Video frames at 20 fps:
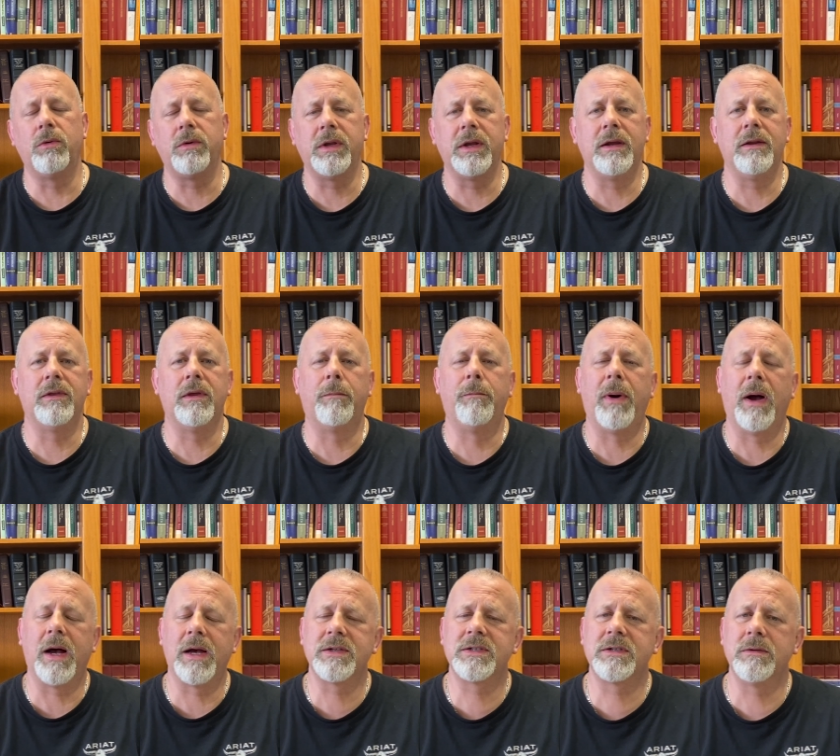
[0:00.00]
only the
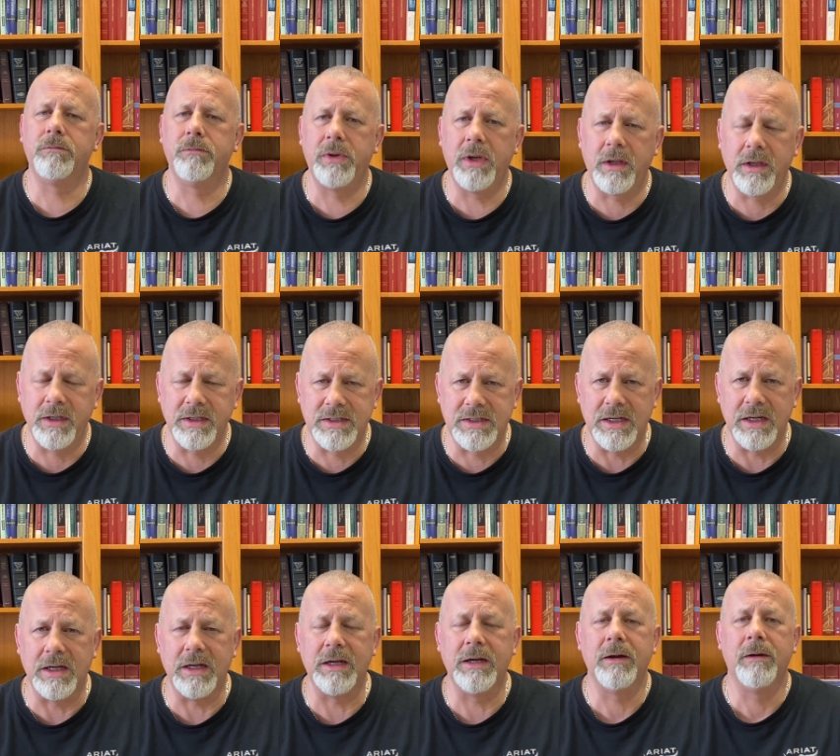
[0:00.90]

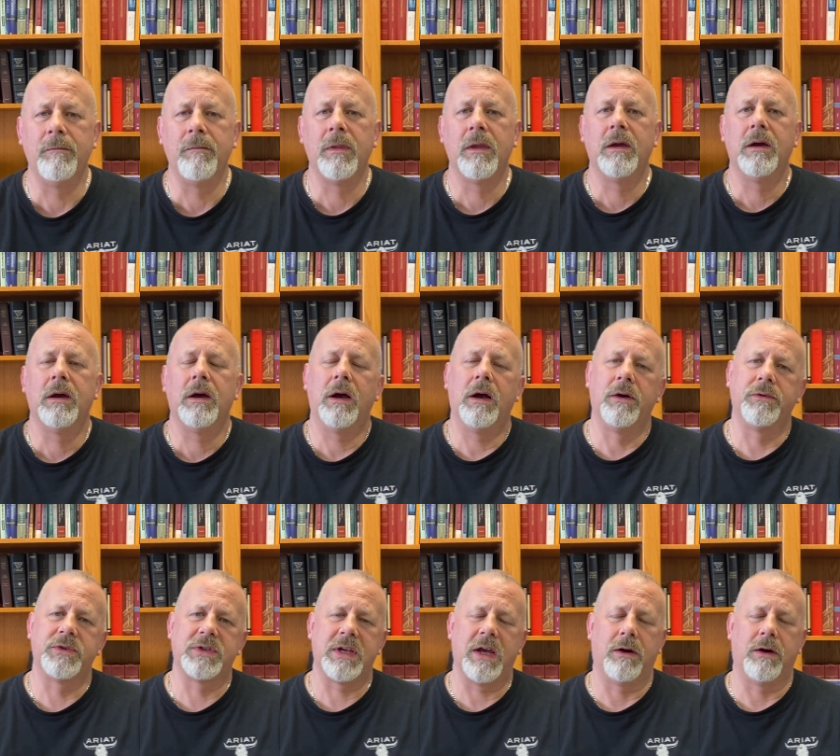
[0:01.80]
possibility of